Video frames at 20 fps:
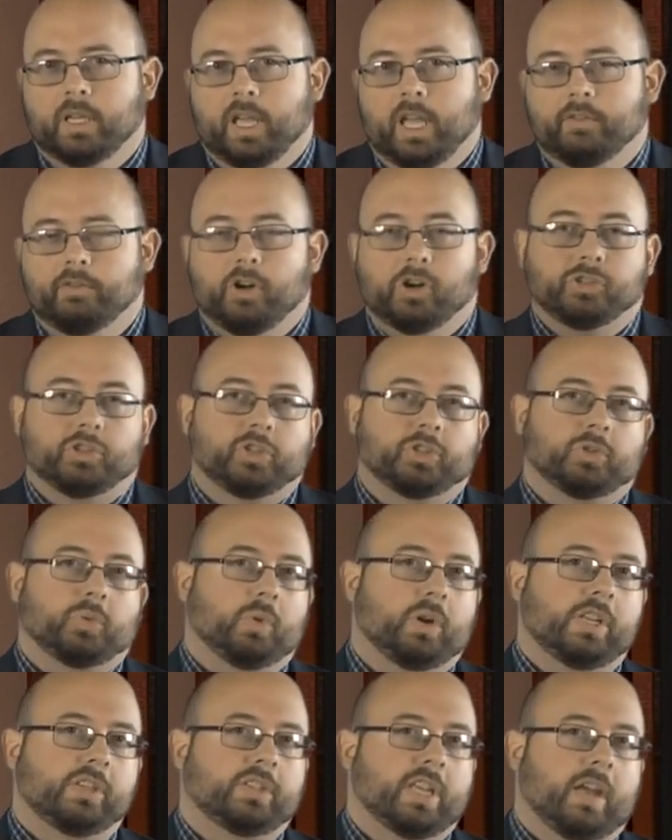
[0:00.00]
In verses
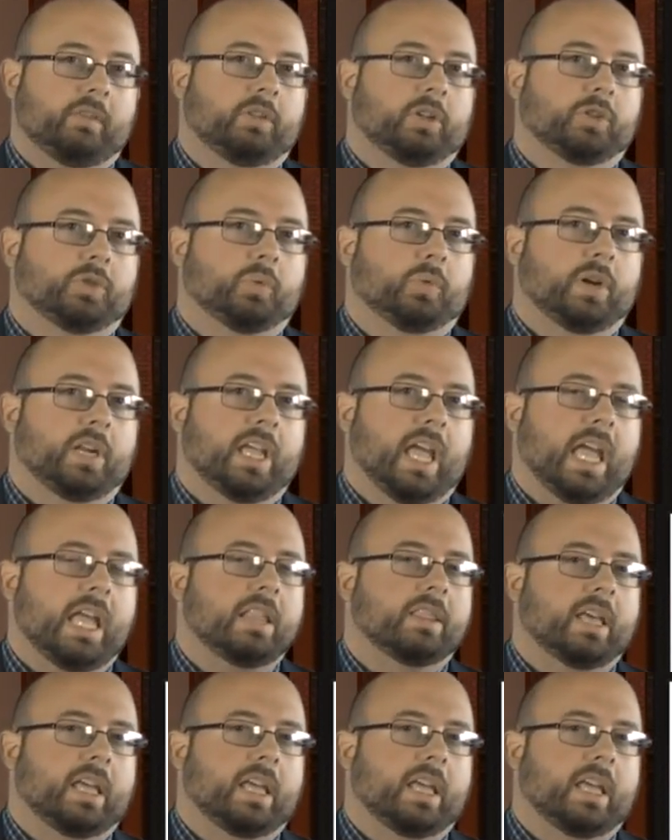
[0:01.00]
27 and 28,